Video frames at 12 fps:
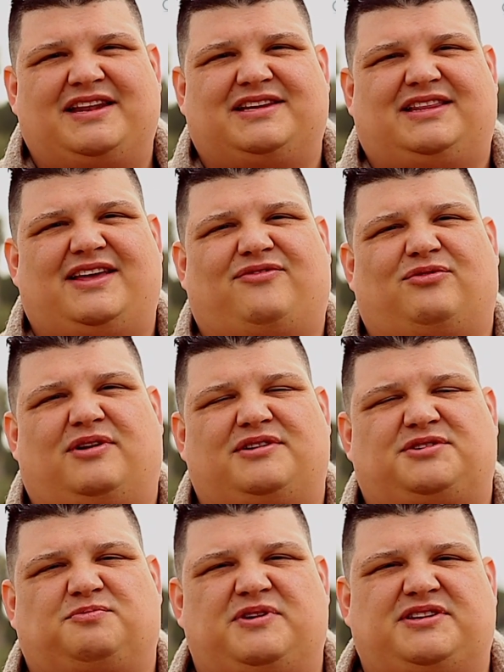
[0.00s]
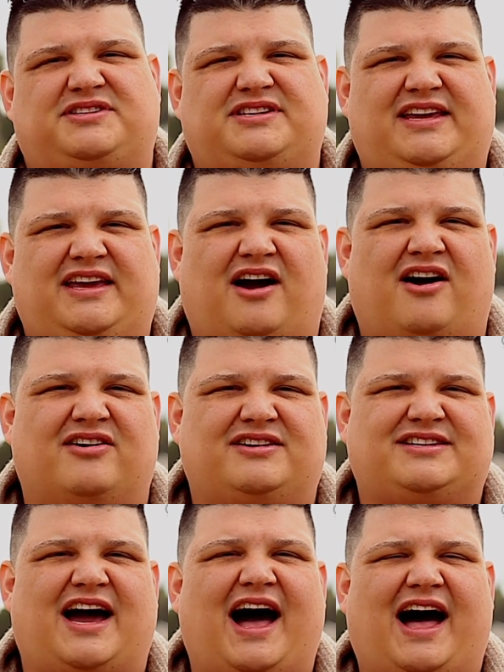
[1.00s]
and deliverance, we see, are
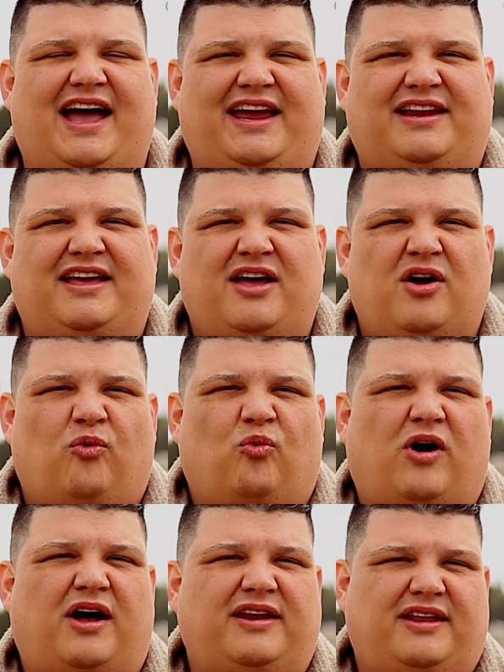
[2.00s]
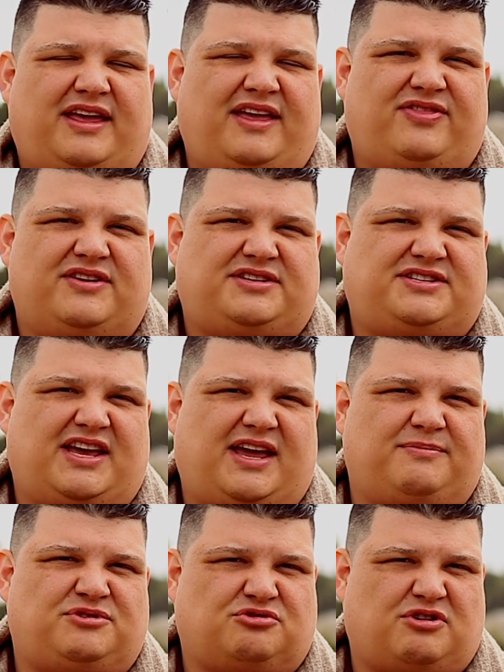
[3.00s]
tied one in the
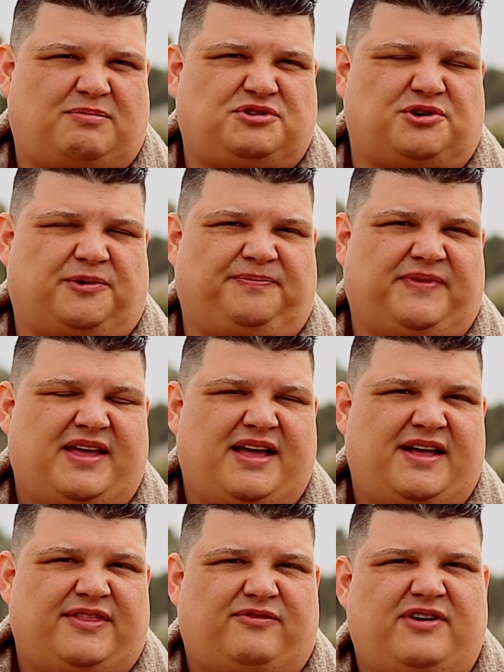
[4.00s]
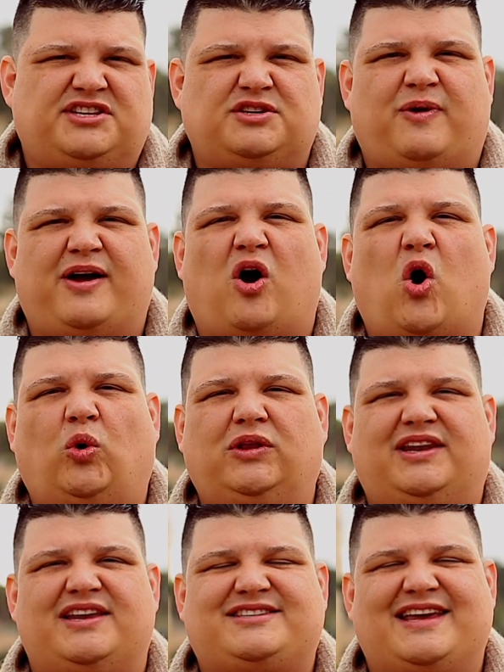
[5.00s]
same scripture. The reason why
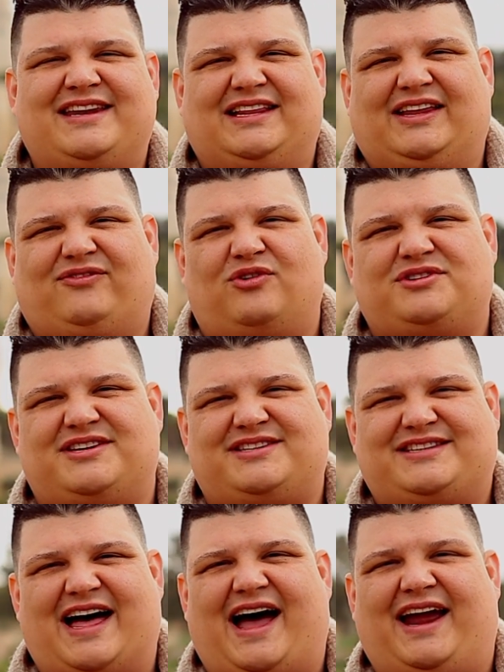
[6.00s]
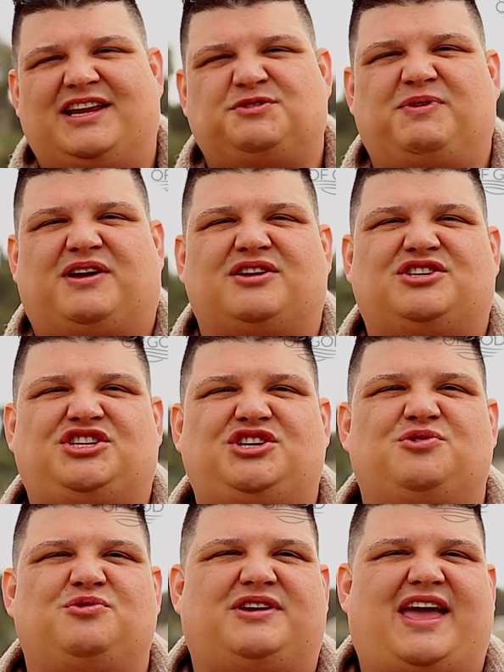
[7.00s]
holiness and deliverance is tied is because
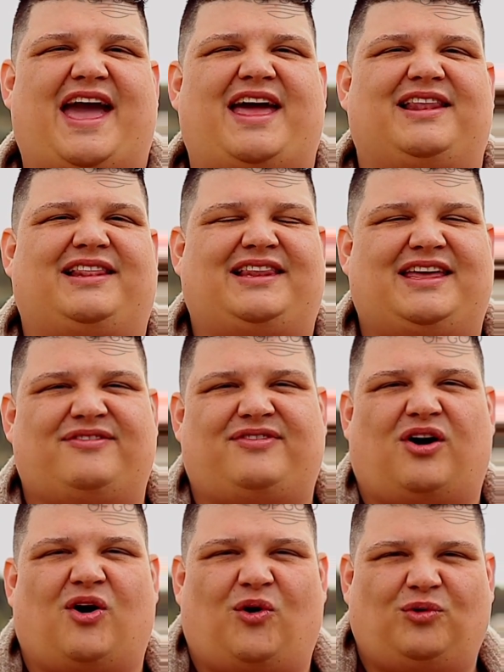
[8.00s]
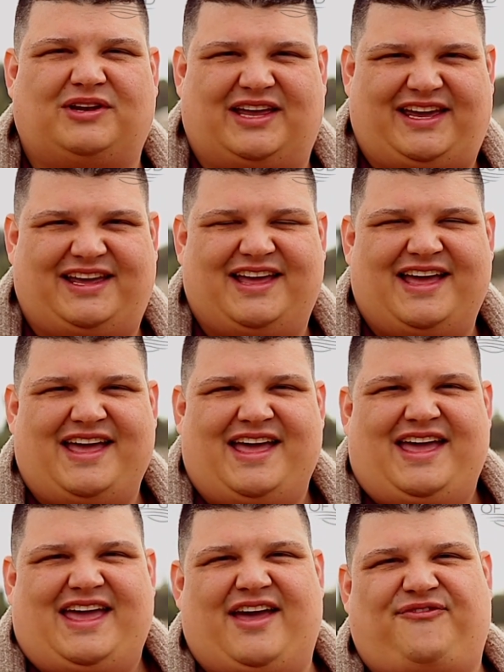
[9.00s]
you can't live holy
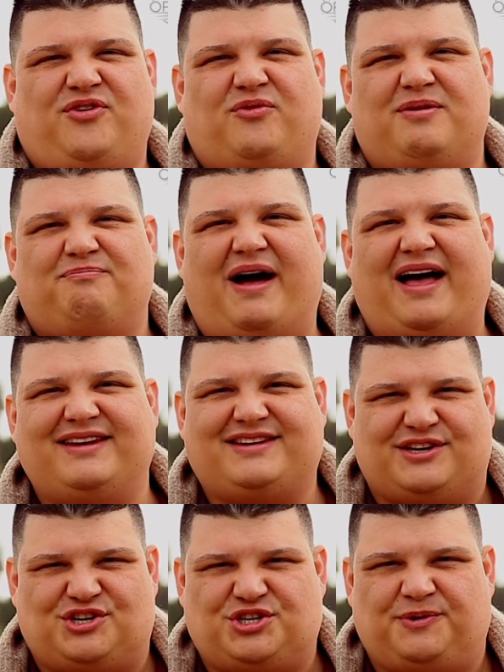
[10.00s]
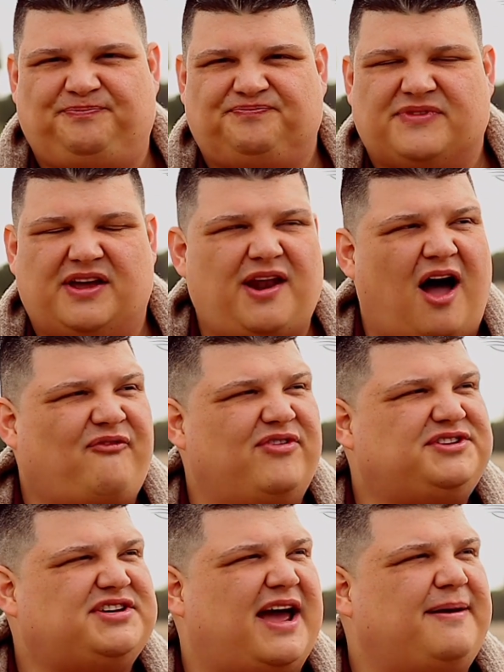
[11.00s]
if you're in bondage. And
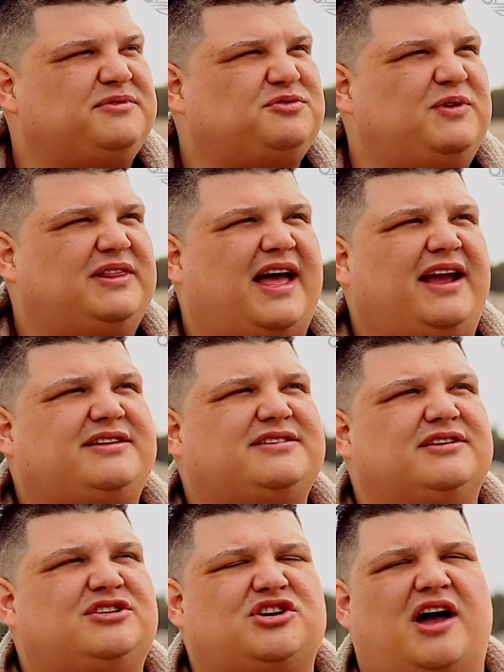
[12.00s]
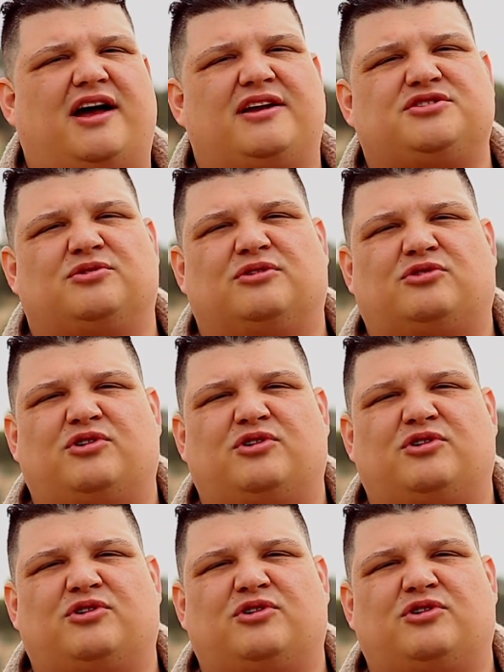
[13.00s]
oftentimes we like to judge or